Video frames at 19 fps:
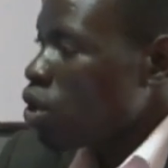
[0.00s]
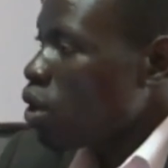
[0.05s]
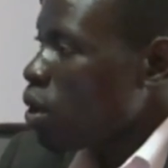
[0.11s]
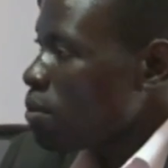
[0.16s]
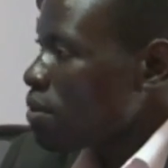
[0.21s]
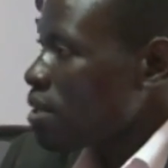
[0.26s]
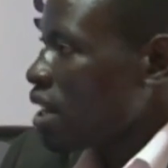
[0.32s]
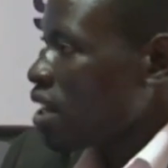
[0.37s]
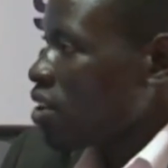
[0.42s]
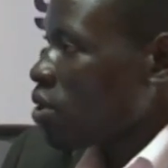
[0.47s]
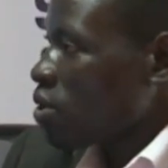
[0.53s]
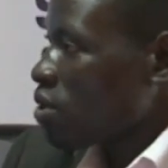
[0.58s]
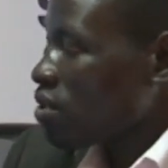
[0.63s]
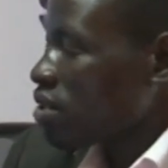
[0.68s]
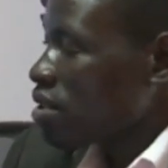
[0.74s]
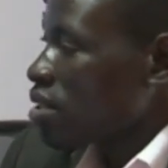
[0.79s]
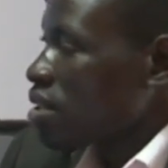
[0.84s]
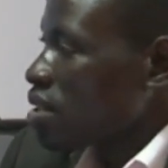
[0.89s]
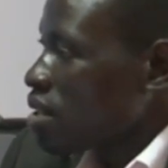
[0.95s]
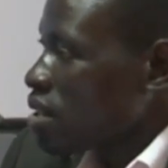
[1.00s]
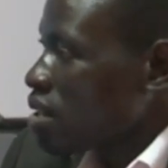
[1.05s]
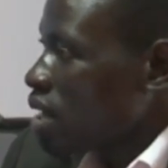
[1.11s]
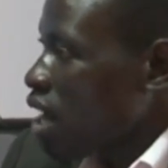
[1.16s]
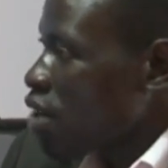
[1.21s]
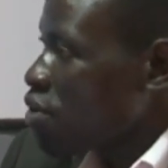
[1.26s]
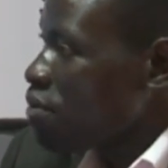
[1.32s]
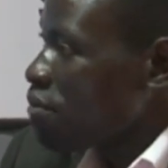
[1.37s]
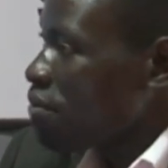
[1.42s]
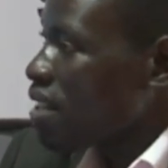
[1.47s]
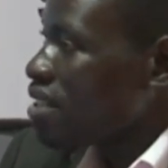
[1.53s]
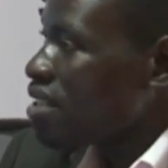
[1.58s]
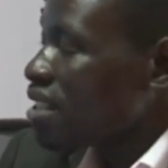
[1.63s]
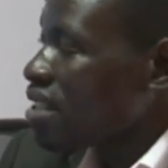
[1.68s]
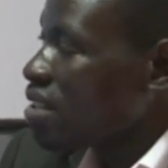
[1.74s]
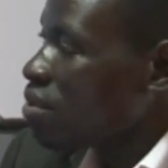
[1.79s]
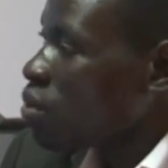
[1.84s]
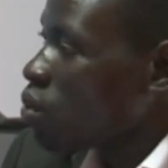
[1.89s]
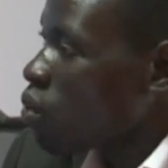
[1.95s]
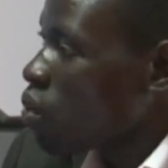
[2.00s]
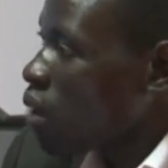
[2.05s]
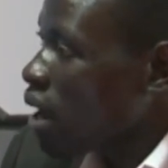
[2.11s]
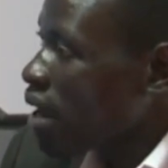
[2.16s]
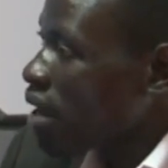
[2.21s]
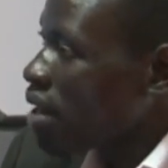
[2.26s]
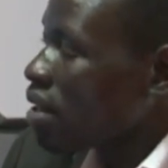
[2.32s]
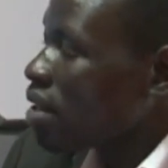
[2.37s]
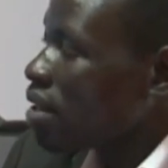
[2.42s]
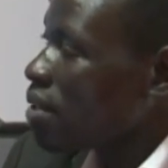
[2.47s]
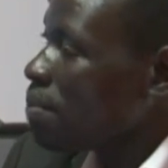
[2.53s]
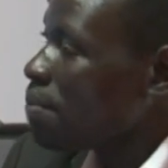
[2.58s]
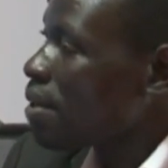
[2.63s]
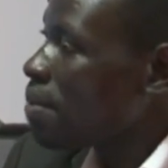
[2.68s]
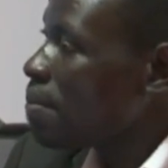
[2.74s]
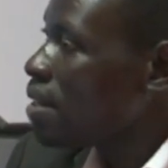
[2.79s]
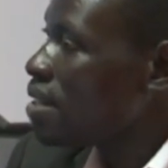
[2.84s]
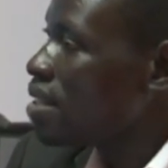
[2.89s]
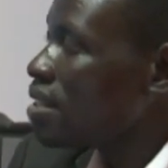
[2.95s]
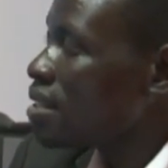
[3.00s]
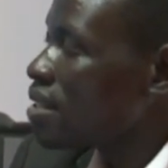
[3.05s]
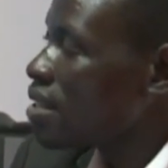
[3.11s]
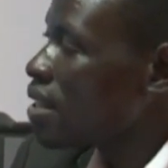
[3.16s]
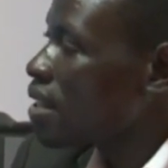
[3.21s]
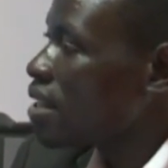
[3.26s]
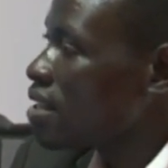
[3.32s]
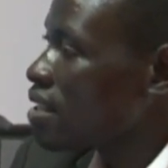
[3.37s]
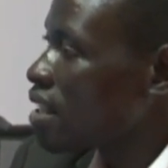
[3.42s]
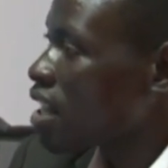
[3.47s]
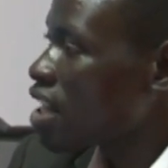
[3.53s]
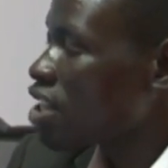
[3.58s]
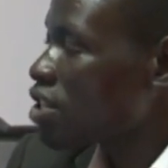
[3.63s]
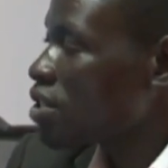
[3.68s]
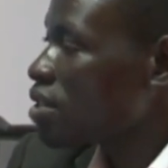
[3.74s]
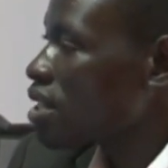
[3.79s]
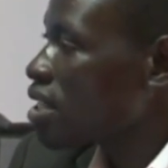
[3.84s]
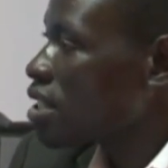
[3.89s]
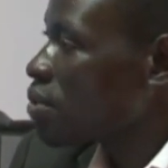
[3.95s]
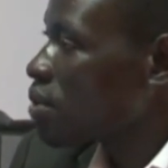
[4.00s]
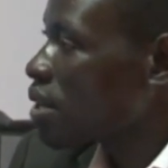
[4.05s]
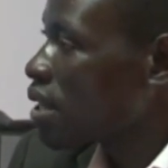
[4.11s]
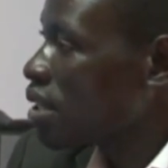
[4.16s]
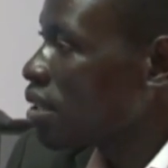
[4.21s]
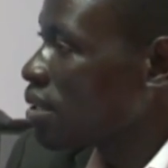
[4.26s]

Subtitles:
obstacles are you facing while implementing the international gateway?